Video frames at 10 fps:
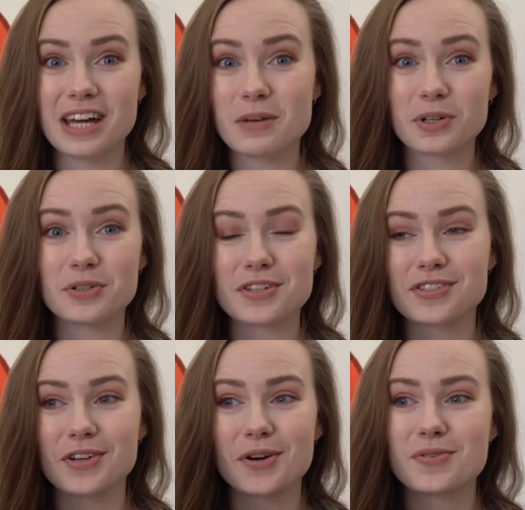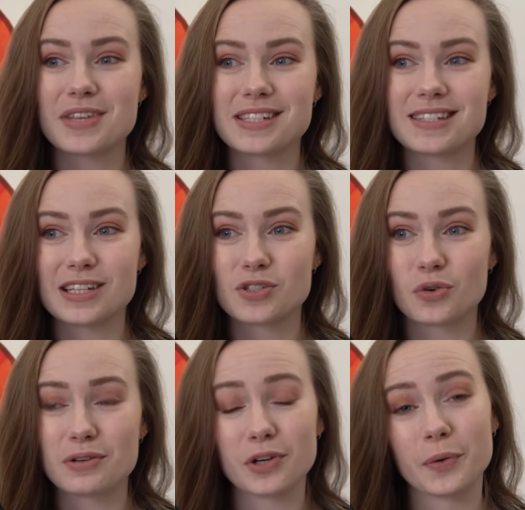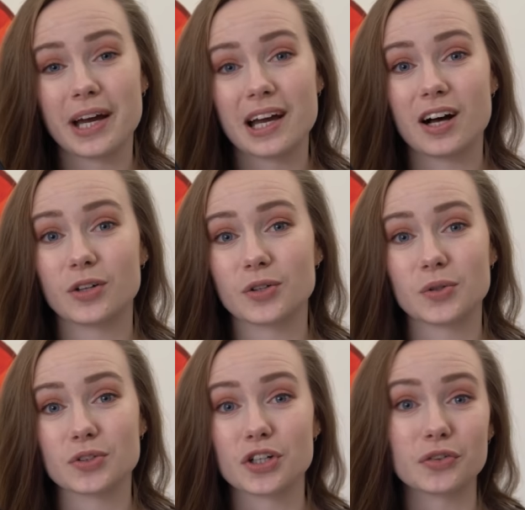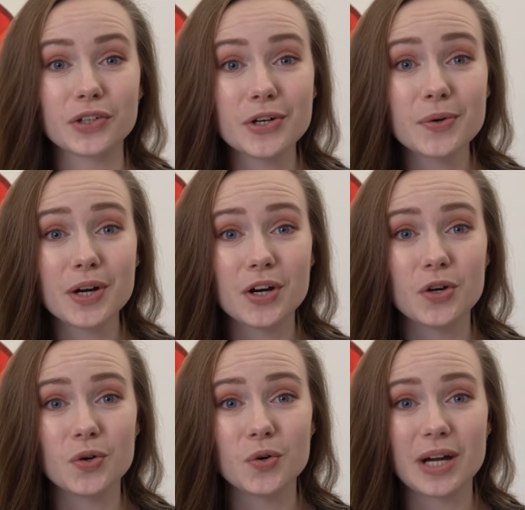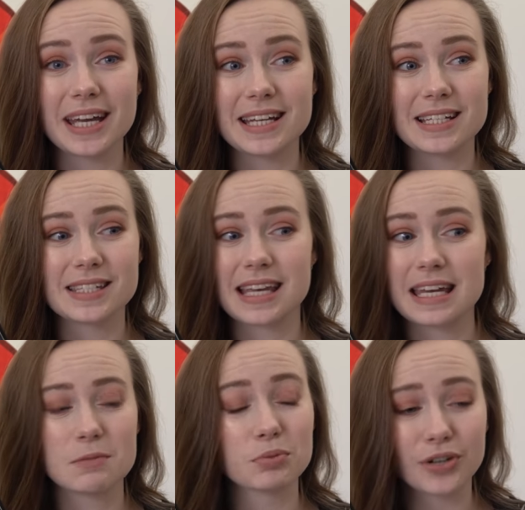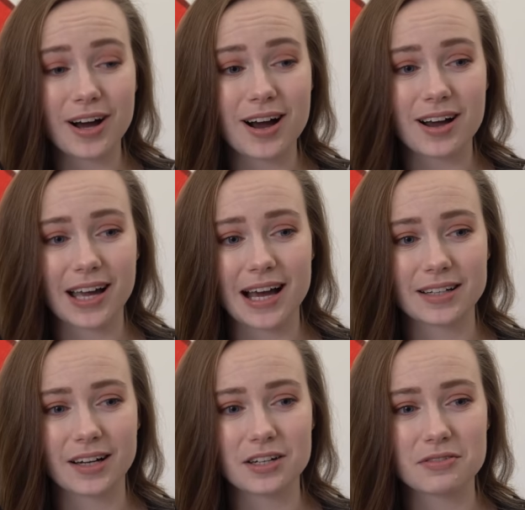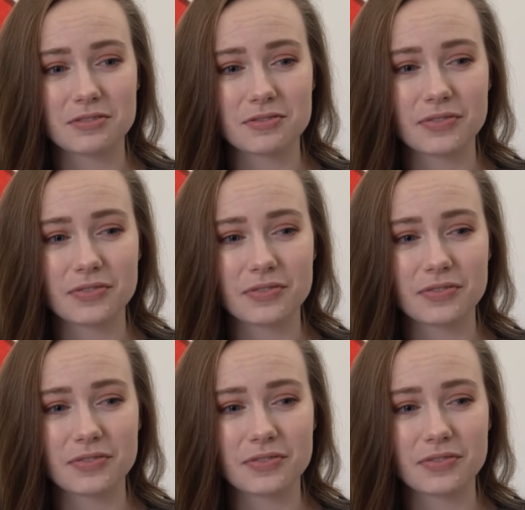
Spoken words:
For anyone who doesn't know, this is a story following a girl called Karu, who is in Prague and kind of